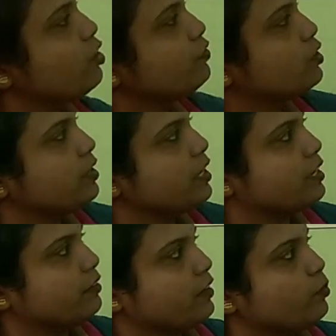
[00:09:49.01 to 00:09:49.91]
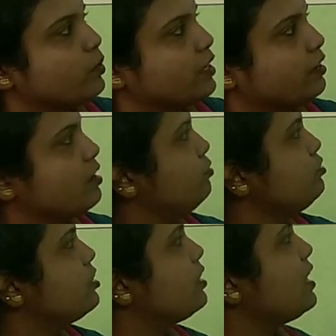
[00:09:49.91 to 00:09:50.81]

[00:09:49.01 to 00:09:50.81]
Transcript: of 30 degrees with the ground